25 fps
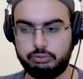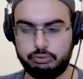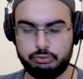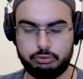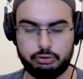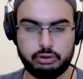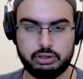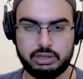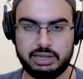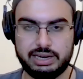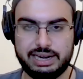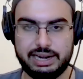
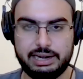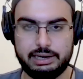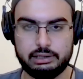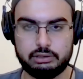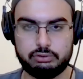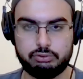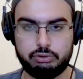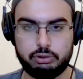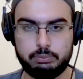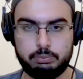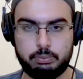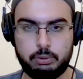for the
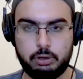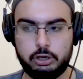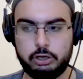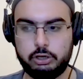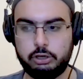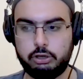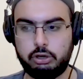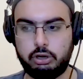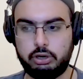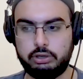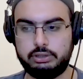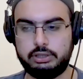latest footballing
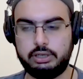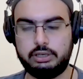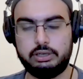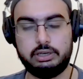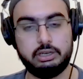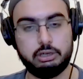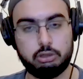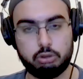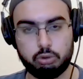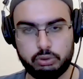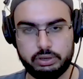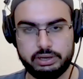content,
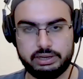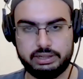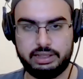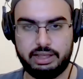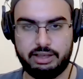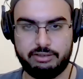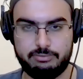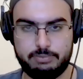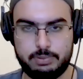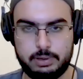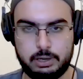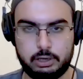including the
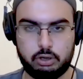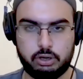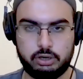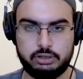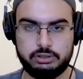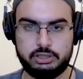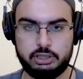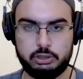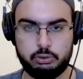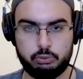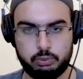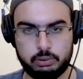FPL
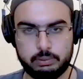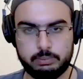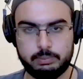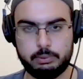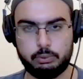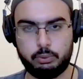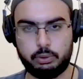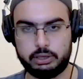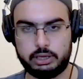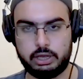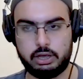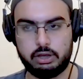content. We'll be
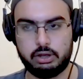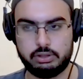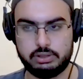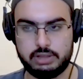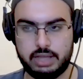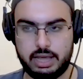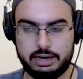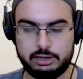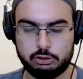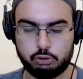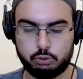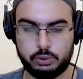working on
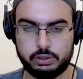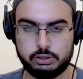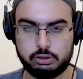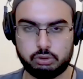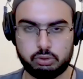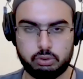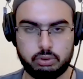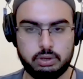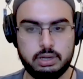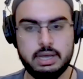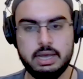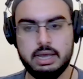that as well.
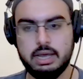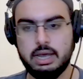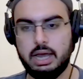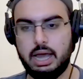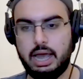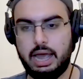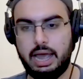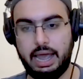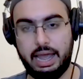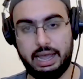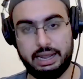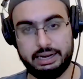So
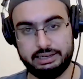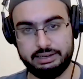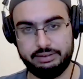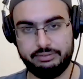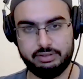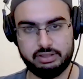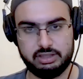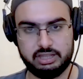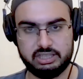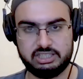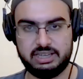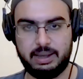and
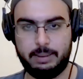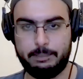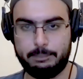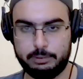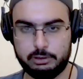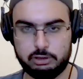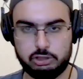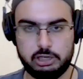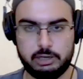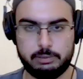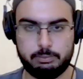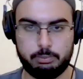even the
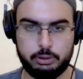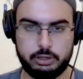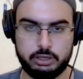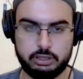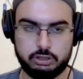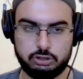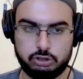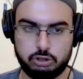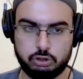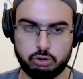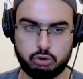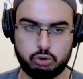Champions League
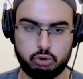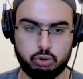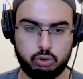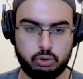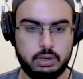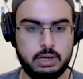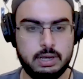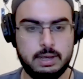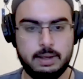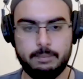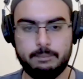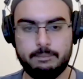predictions. So
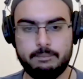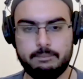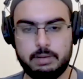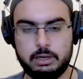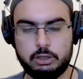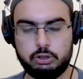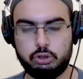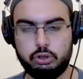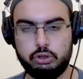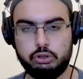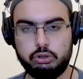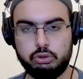make
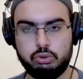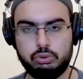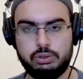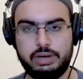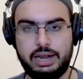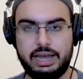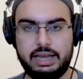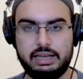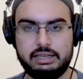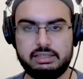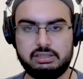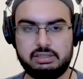sure you
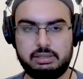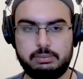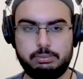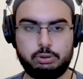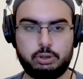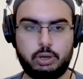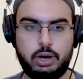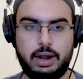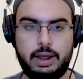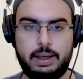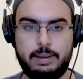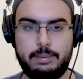like,
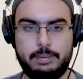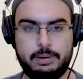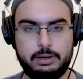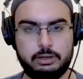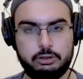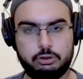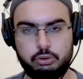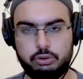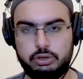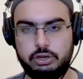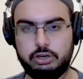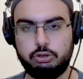subscribe, and
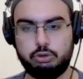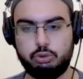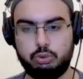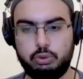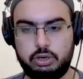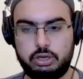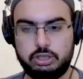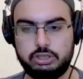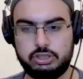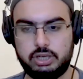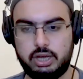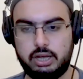tune into
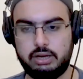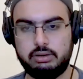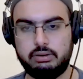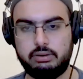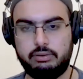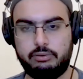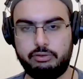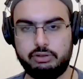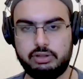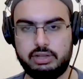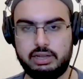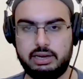our channel
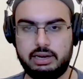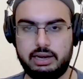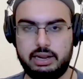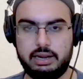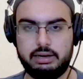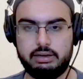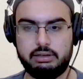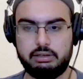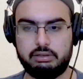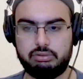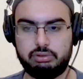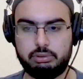for the
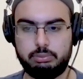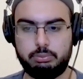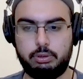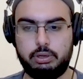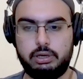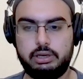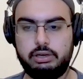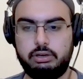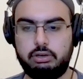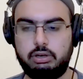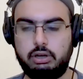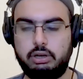latest
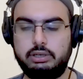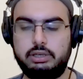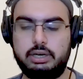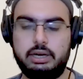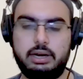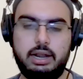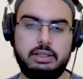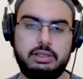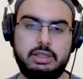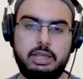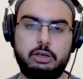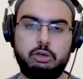footballing content.
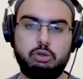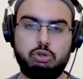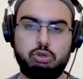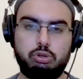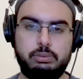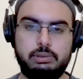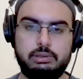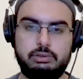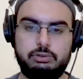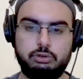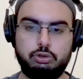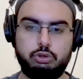And thank you so
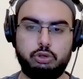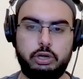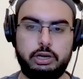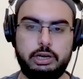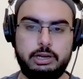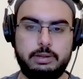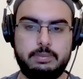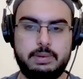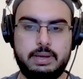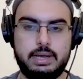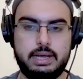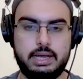much for
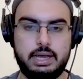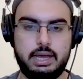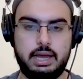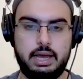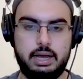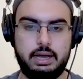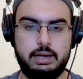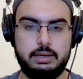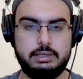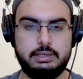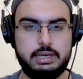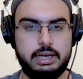joining me.
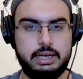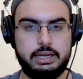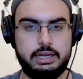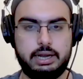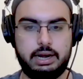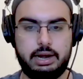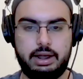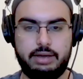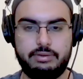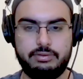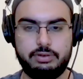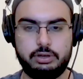Take
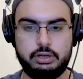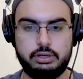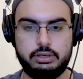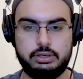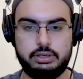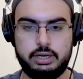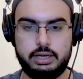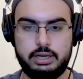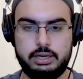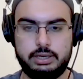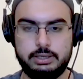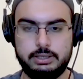care. Have a good
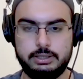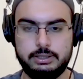day.